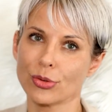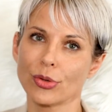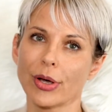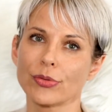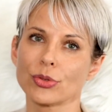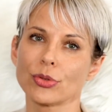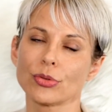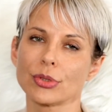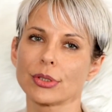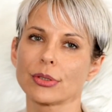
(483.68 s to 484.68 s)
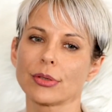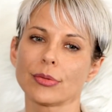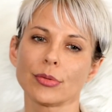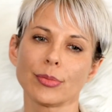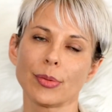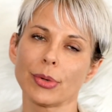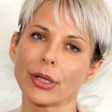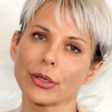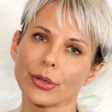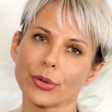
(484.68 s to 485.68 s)
have to use it, maybe
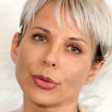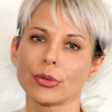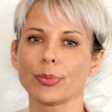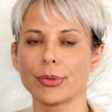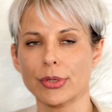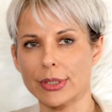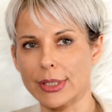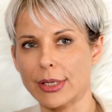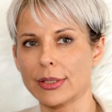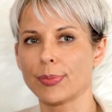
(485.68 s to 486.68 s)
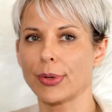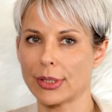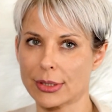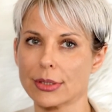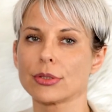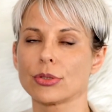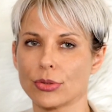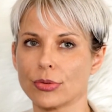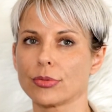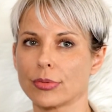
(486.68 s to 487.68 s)
alcohol or peroxide, depends,
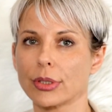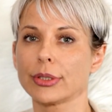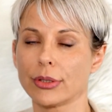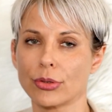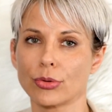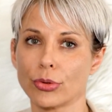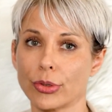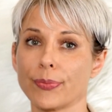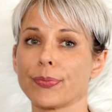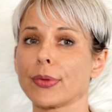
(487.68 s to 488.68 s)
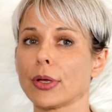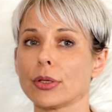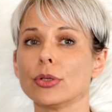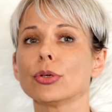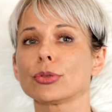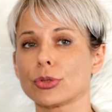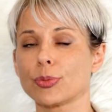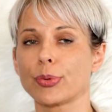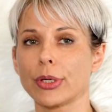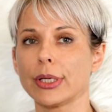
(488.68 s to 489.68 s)
to clean the roller, not to
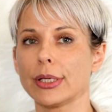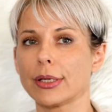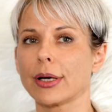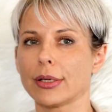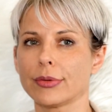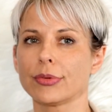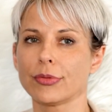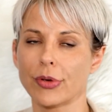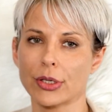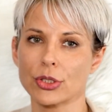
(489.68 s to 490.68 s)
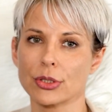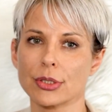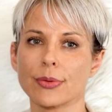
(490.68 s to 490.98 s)
spread any kind of infections.